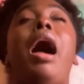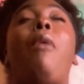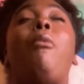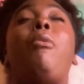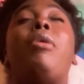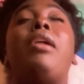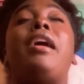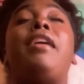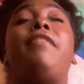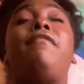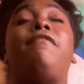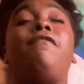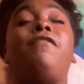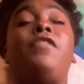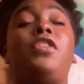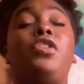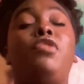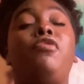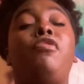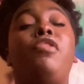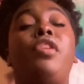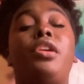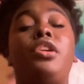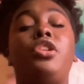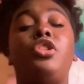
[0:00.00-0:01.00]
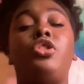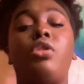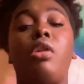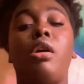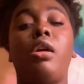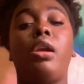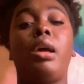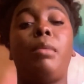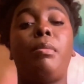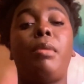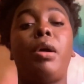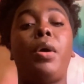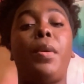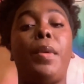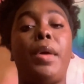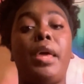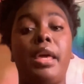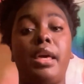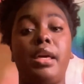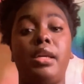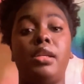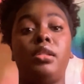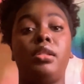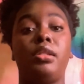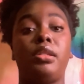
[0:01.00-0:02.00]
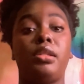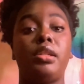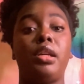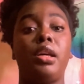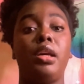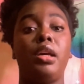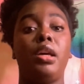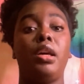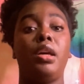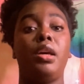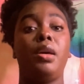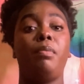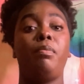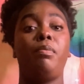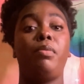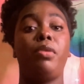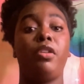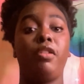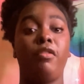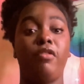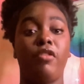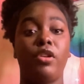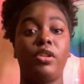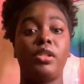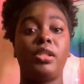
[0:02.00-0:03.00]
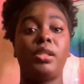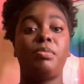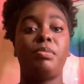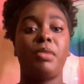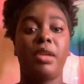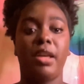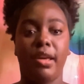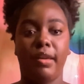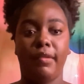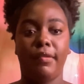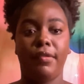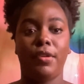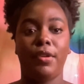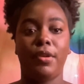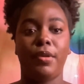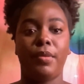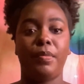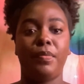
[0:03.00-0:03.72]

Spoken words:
what I feel very strongly about is perverse behavior.